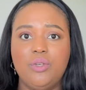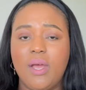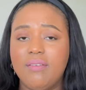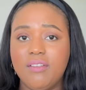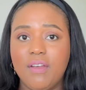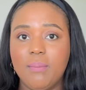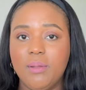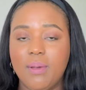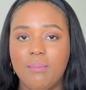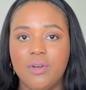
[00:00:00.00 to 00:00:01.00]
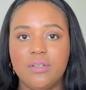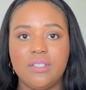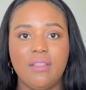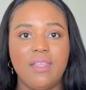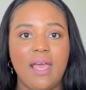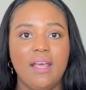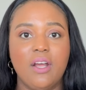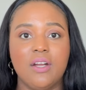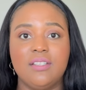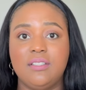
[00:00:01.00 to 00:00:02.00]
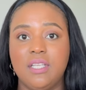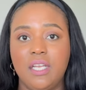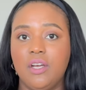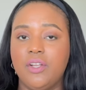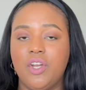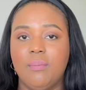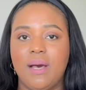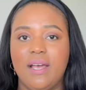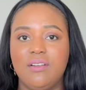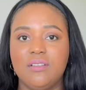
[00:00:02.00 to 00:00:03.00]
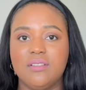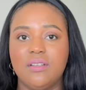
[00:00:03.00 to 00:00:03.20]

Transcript: Do you have any family members that are sitting on their miles?